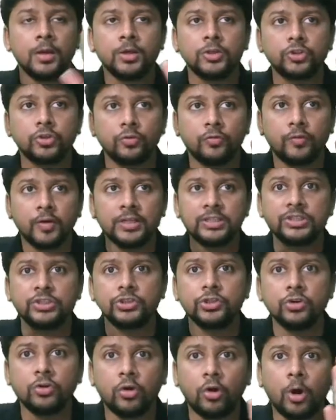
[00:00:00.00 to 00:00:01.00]
So once
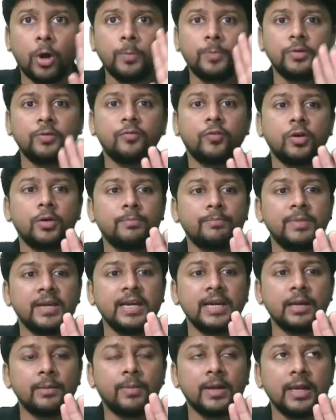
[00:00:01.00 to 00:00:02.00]
you opt for
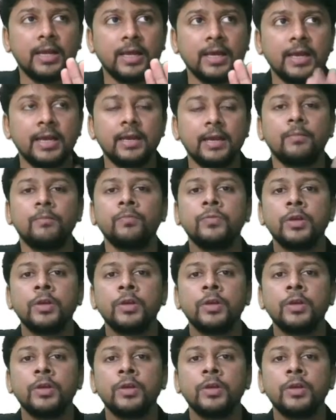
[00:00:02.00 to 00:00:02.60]
BAA,